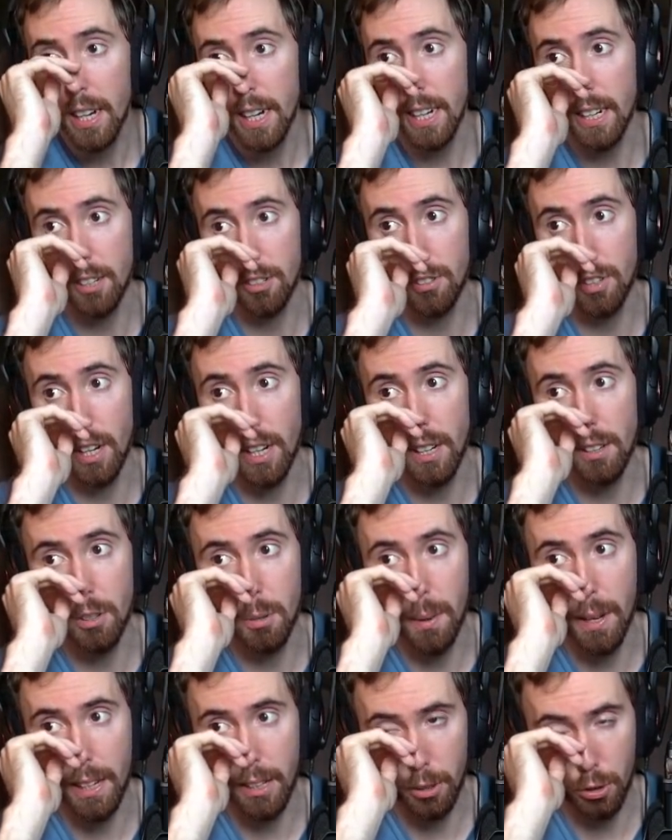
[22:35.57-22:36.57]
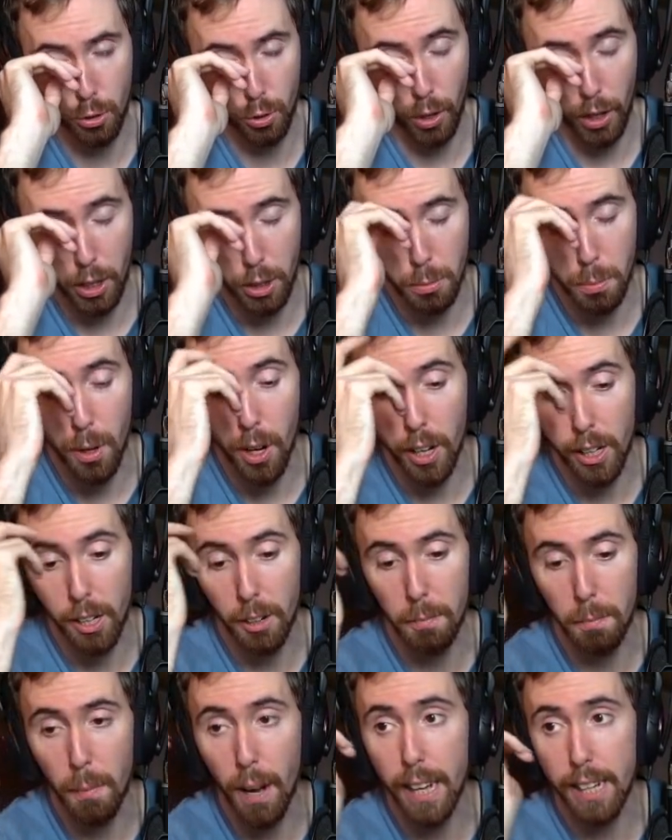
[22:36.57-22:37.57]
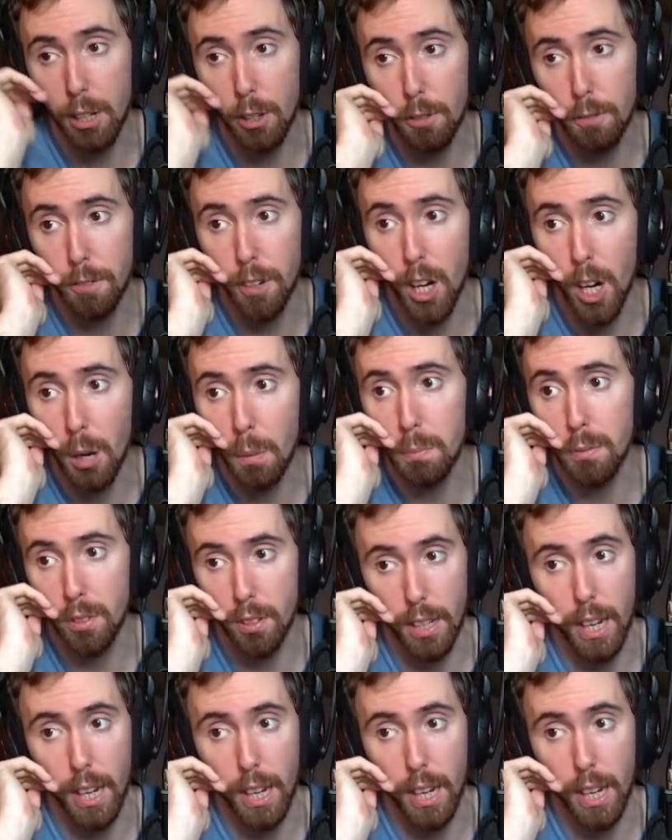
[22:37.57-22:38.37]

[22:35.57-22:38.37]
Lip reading: He decided to make his transmog of Michael Phelps,